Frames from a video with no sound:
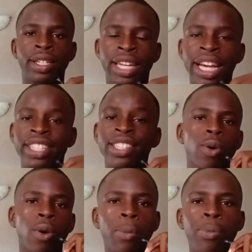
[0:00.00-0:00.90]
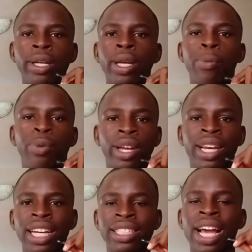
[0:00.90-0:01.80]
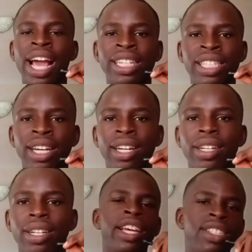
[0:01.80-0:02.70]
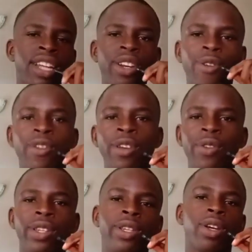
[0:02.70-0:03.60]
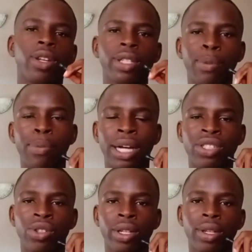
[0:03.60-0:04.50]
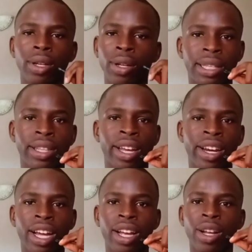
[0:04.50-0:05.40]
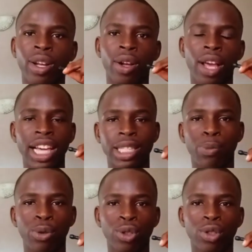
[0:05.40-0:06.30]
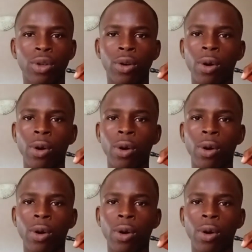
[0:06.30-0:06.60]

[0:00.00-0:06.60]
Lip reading: Then someone bring a brilliant idea. Instead of leaving the battery material exposed,